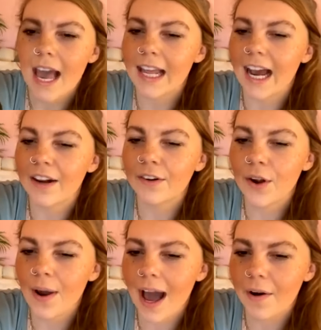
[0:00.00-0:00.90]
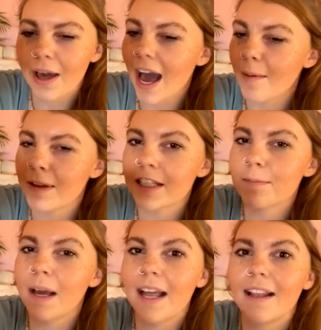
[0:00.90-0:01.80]
And I don't know how it happens,
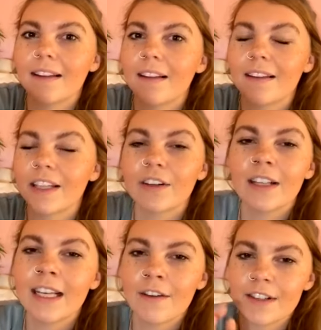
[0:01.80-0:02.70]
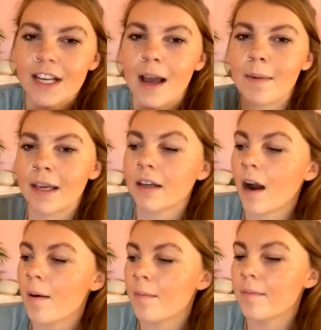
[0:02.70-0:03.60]
but literally every time I
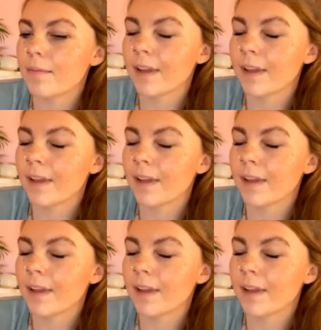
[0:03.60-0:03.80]
come,